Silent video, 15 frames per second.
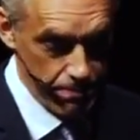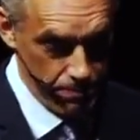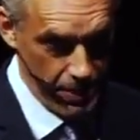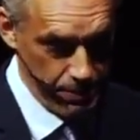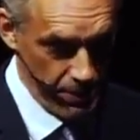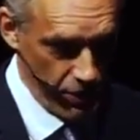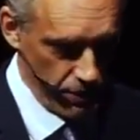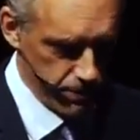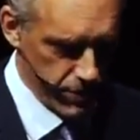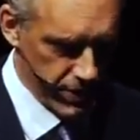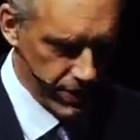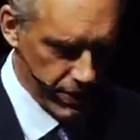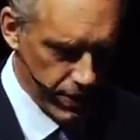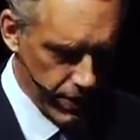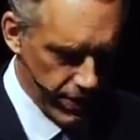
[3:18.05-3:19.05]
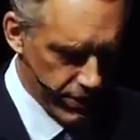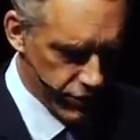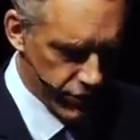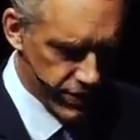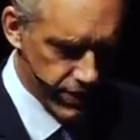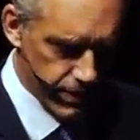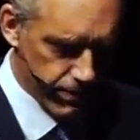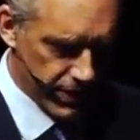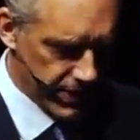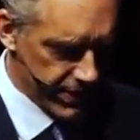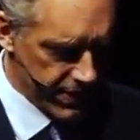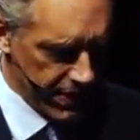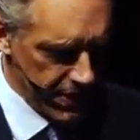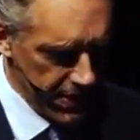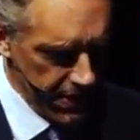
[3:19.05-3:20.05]
maybe not particularly interesting, but
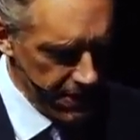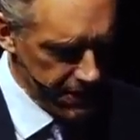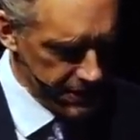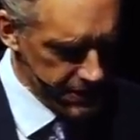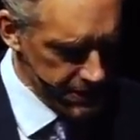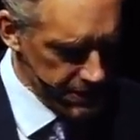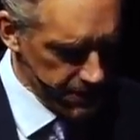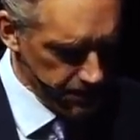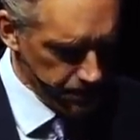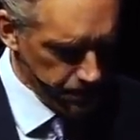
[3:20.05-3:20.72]
it's